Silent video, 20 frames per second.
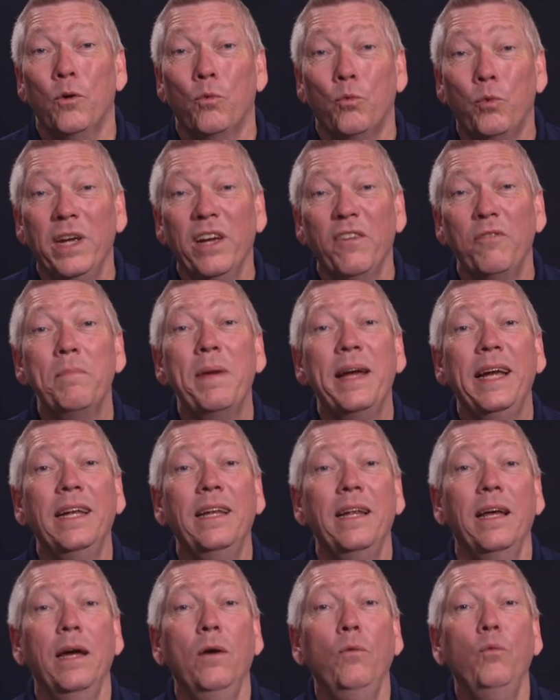We have
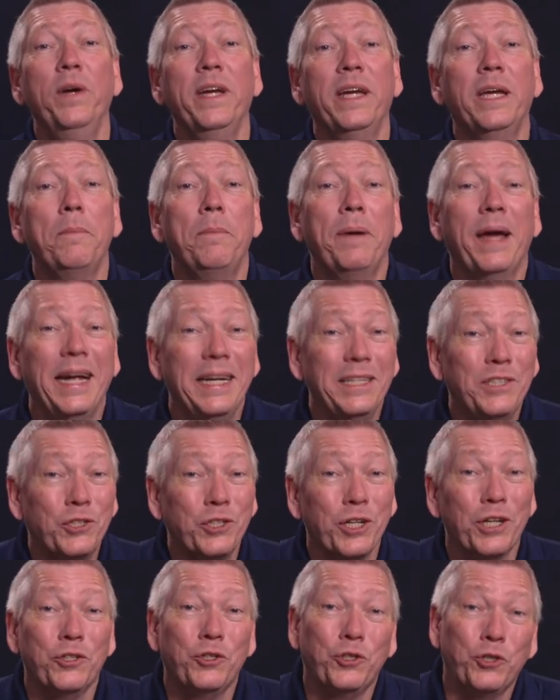made a wiki
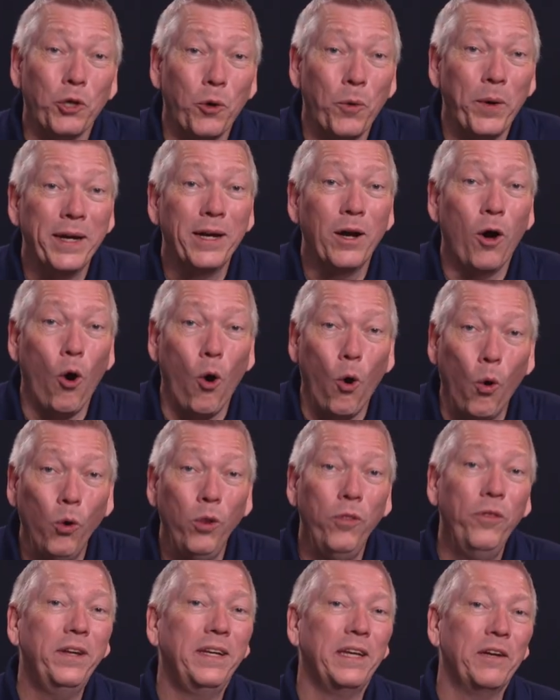page showing
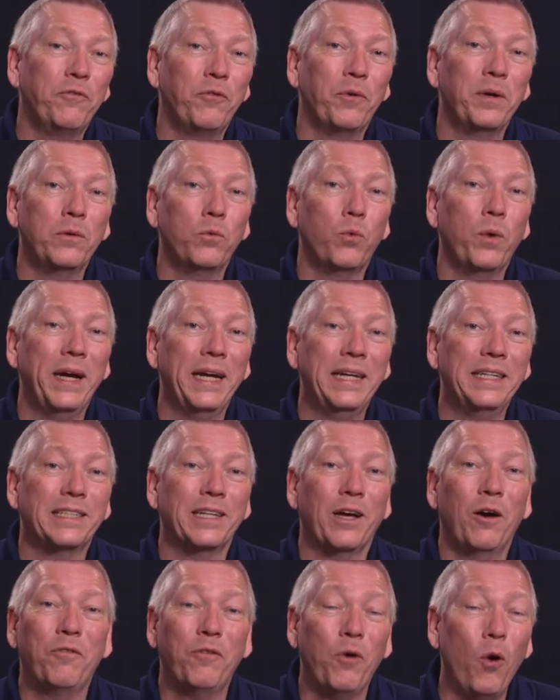all the different ways
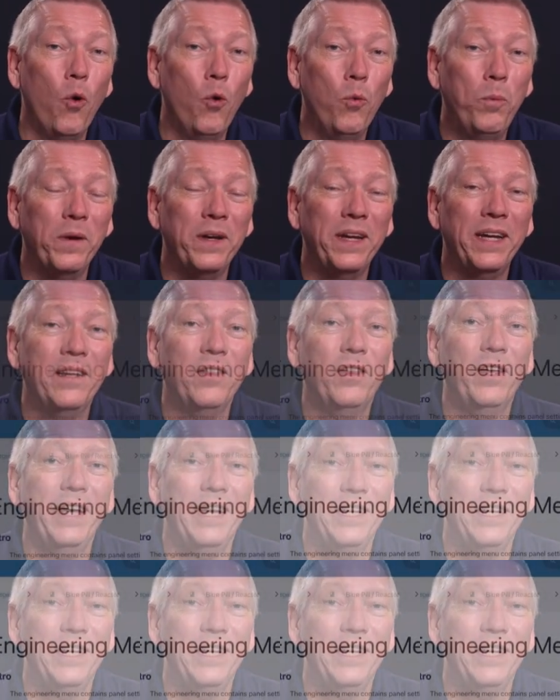of opening the